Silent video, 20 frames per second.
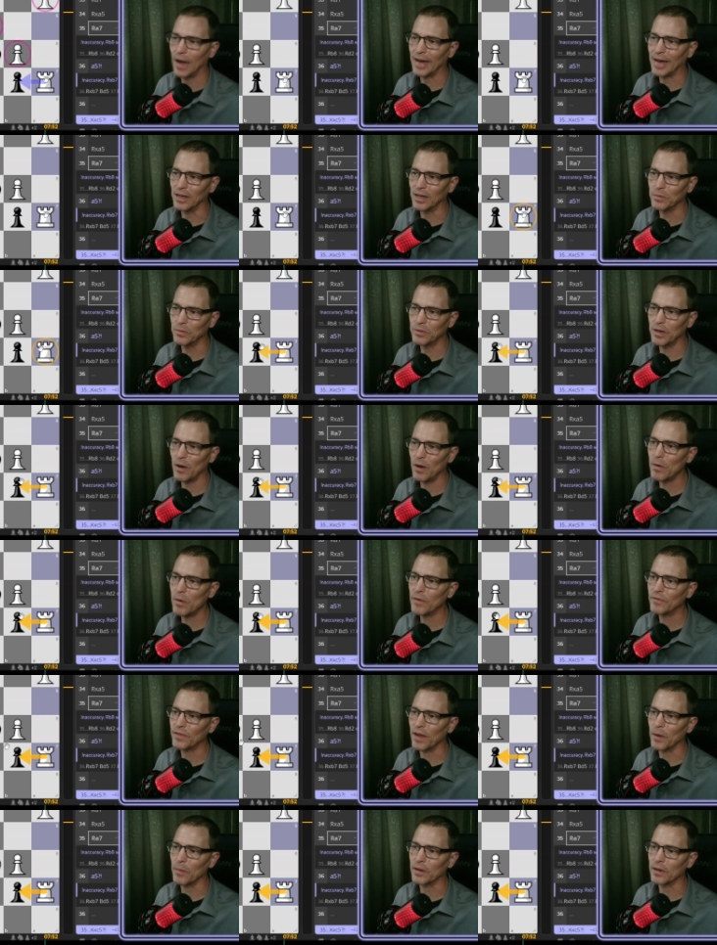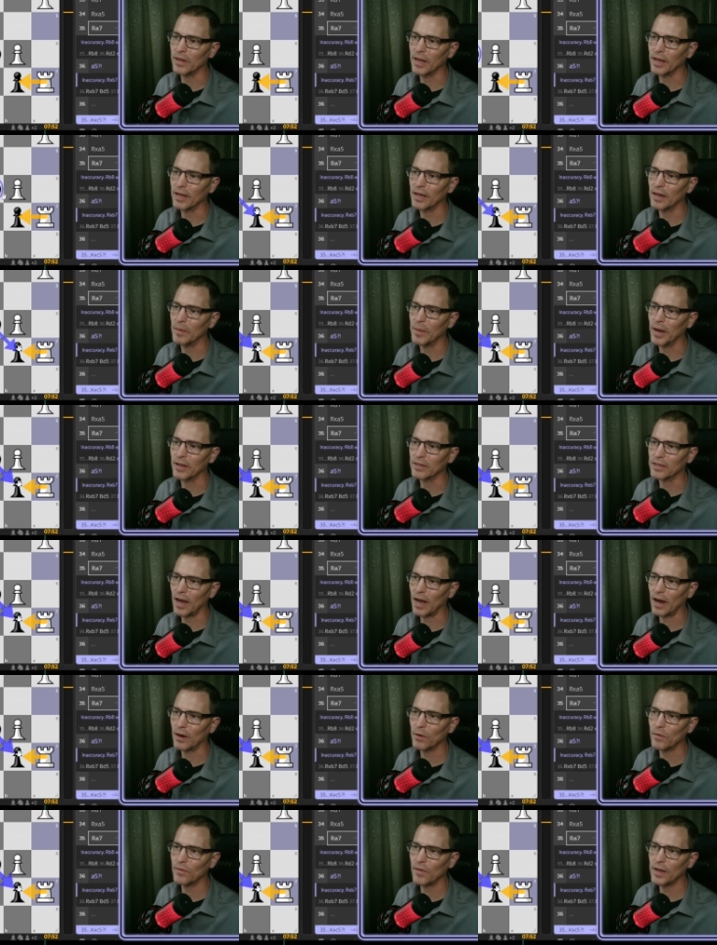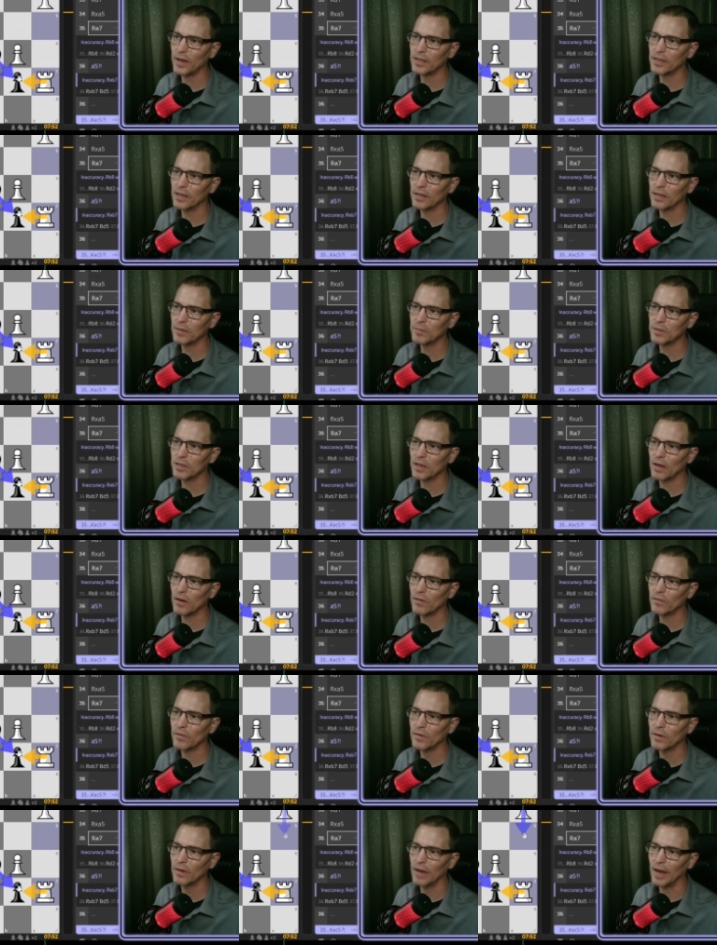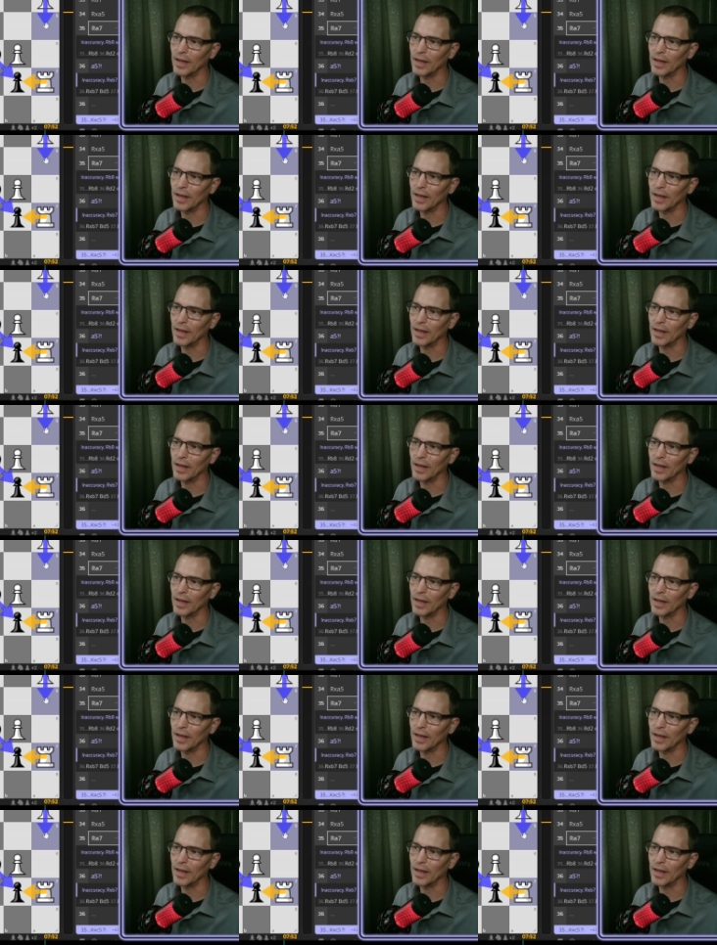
I don't know if they were thinking about sacrificing themselves